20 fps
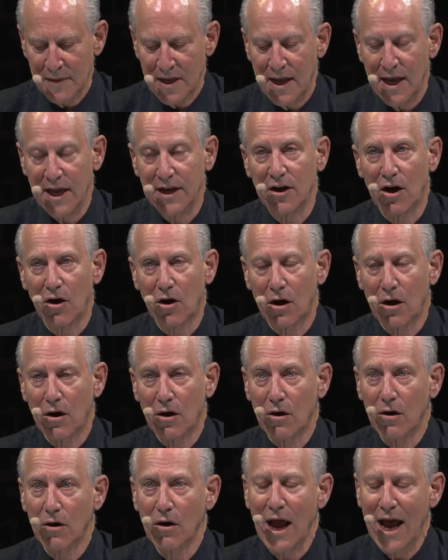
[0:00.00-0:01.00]
and
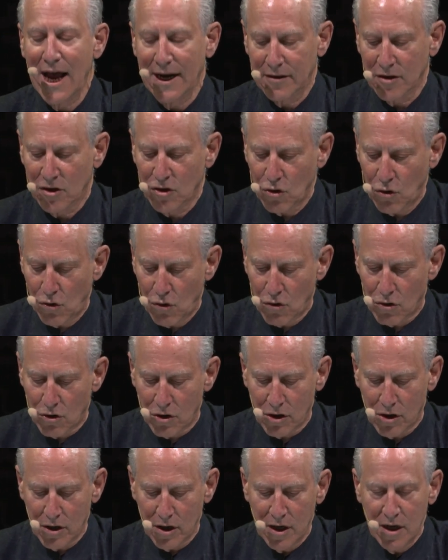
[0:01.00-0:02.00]
are at the
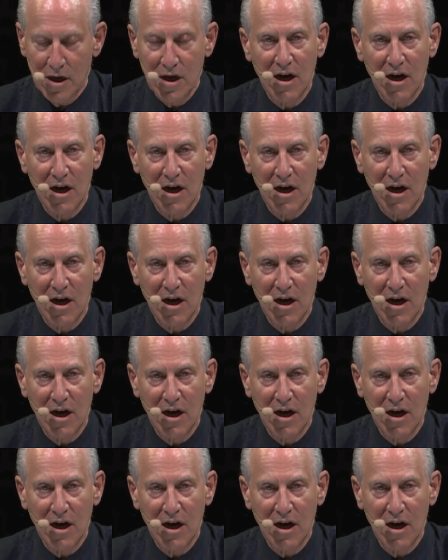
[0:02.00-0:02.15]
core